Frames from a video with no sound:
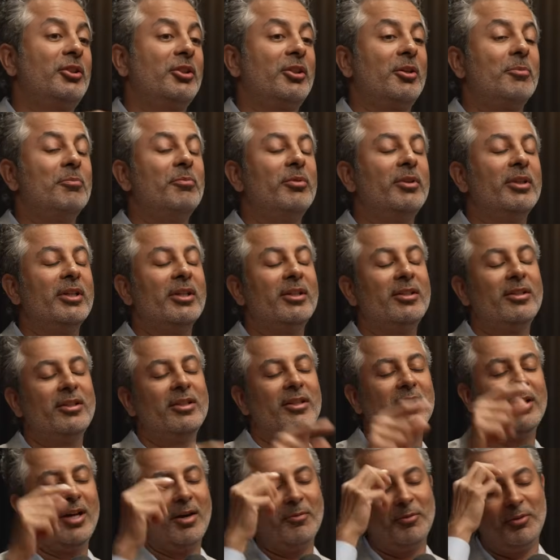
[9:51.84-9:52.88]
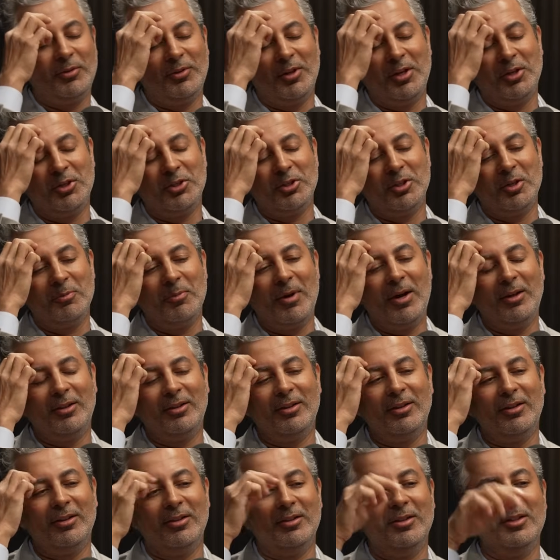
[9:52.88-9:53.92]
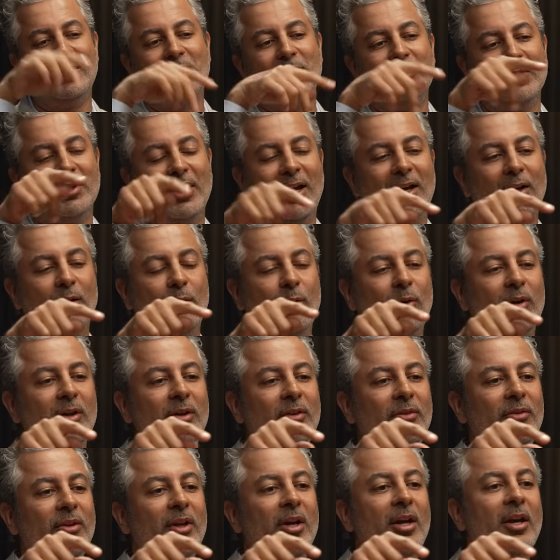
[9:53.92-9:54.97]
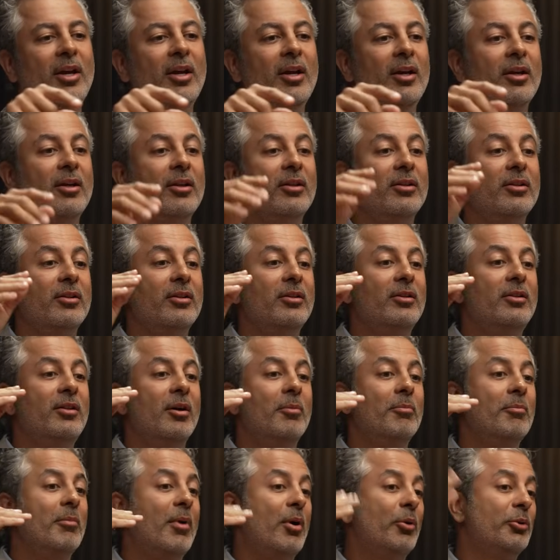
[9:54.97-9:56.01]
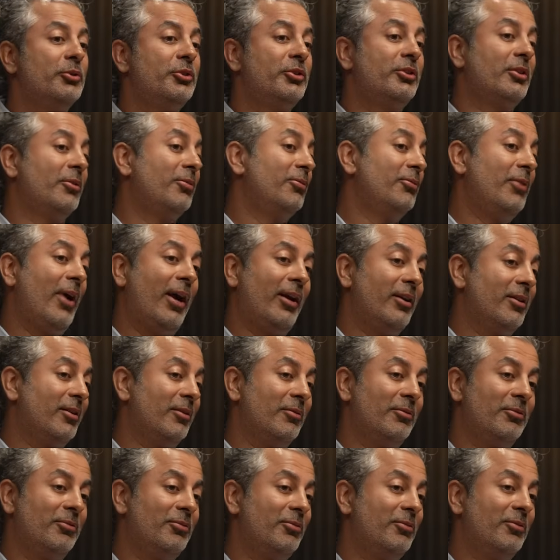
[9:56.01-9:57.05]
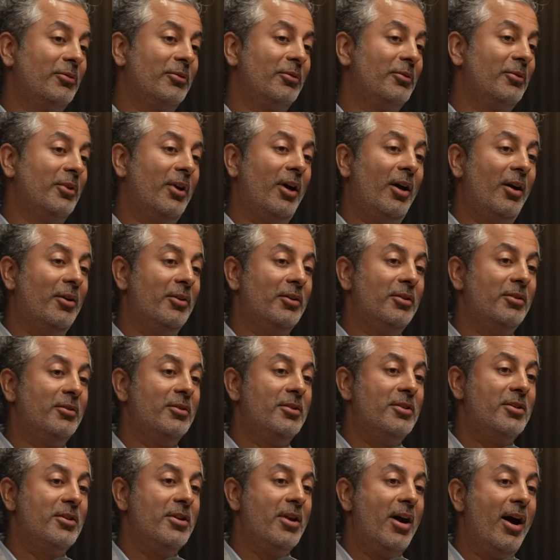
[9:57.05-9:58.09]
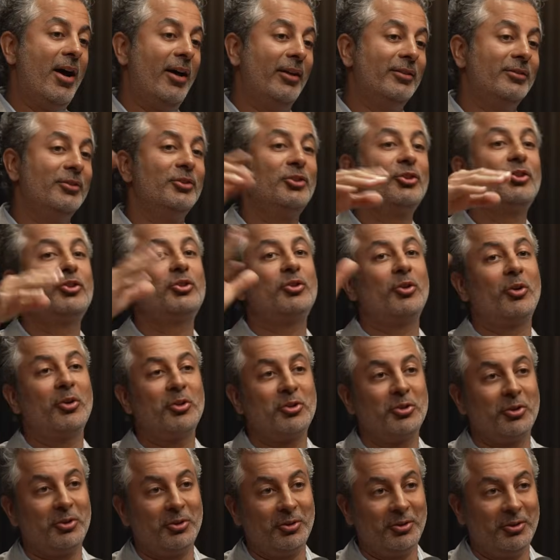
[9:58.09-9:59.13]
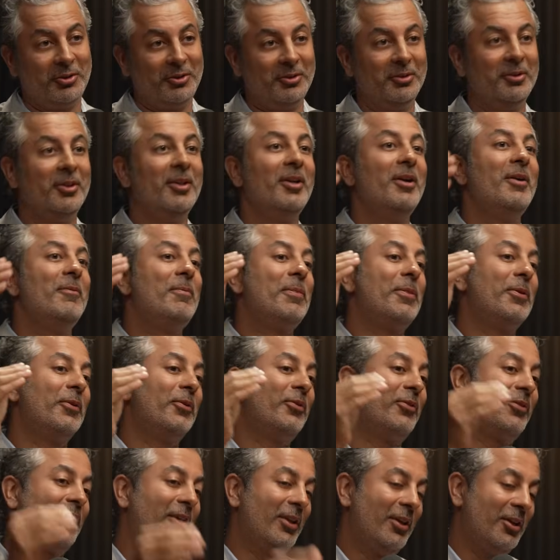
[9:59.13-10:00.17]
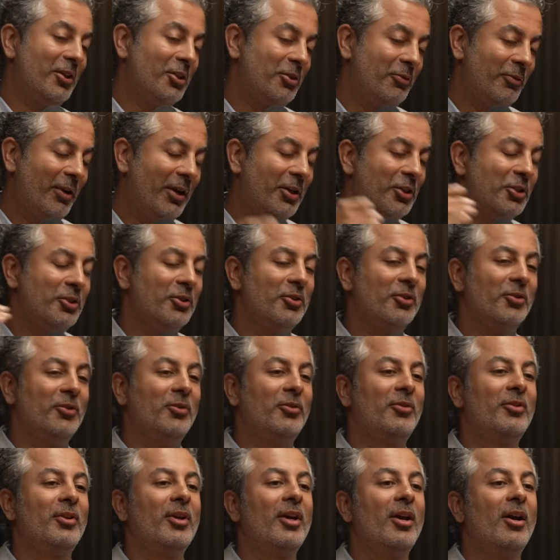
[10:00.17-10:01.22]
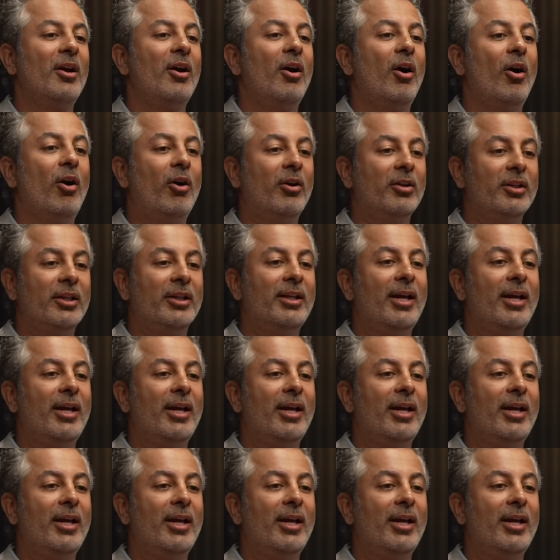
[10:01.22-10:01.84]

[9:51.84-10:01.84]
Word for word: to complete the conversation about the, the different categories, the most effective uh, non-surgical skin interventions are in the